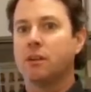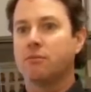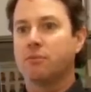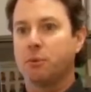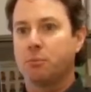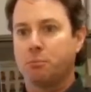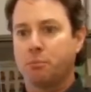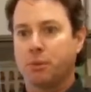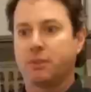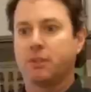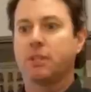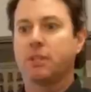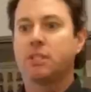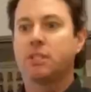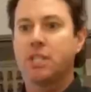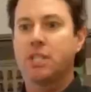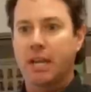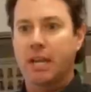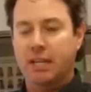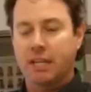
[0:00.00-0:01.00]
for the
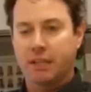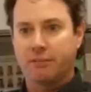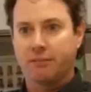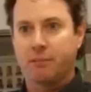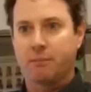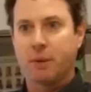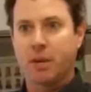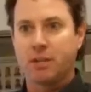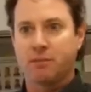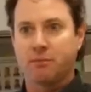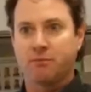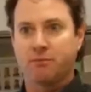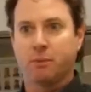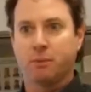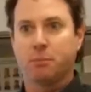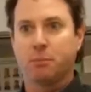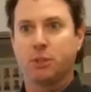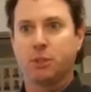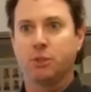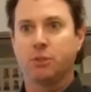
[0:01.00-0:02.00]
genetic information
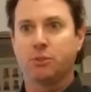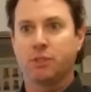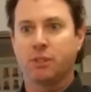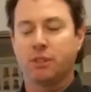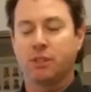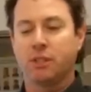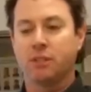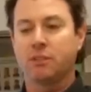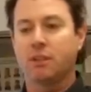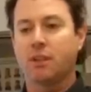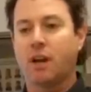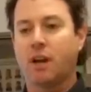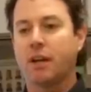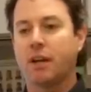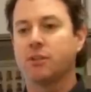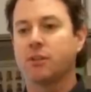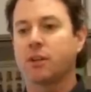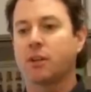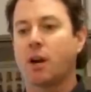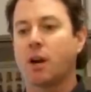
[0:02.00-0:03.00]
for producing these
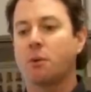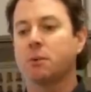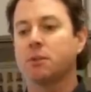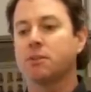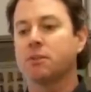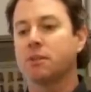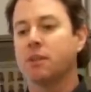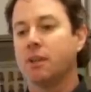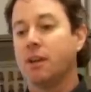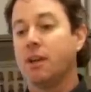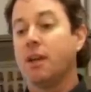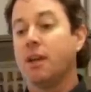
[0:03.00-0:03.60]
hydrocarbons